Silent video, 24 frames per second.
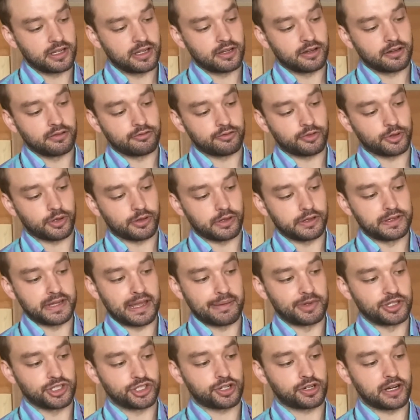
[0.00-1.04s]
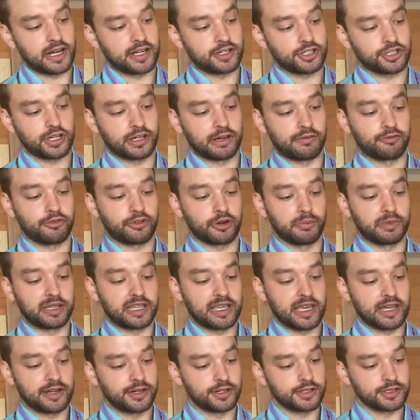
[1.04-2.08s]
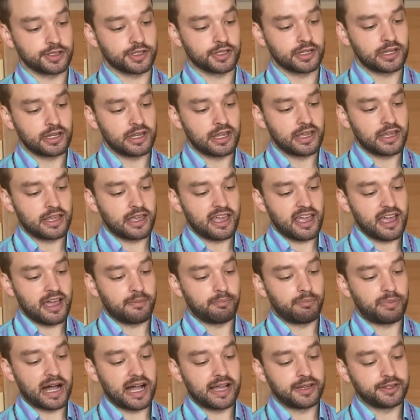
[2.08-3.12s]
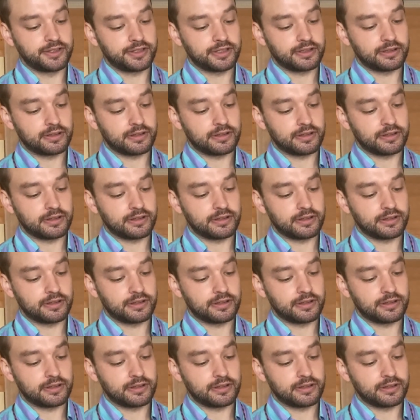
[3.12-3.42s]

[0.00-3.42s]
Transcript: for the demonstration and for beginners, but